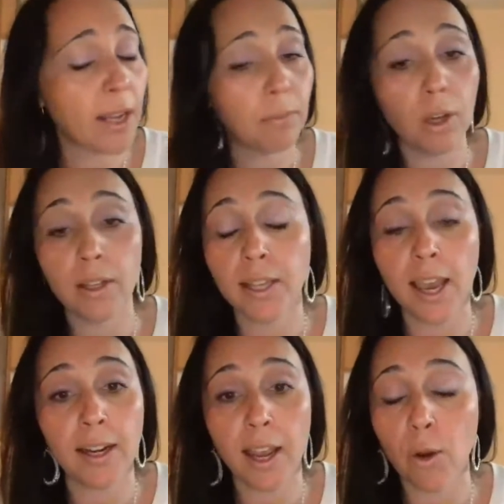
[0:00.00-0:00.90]
And
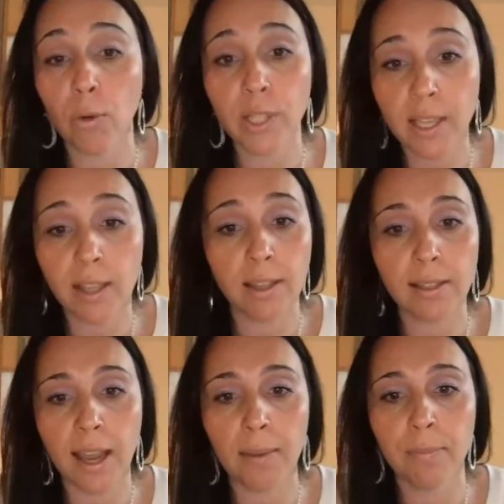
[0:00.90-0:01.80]
again, I always say this,
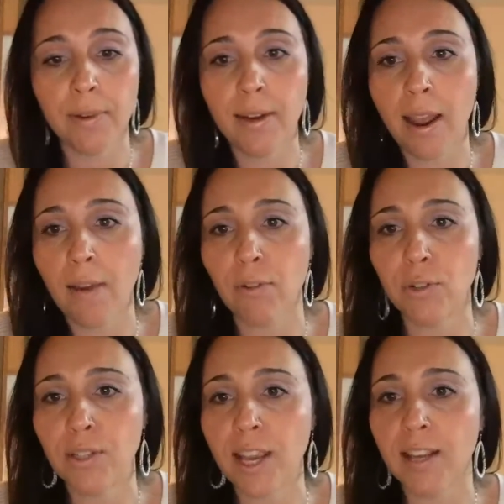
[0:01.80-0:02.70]
I'm never
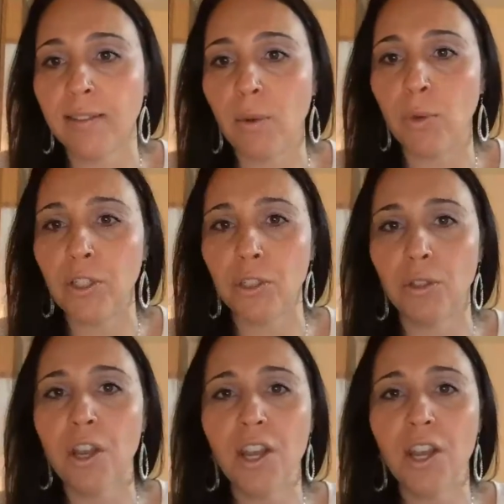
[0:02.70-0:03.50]
saying that we should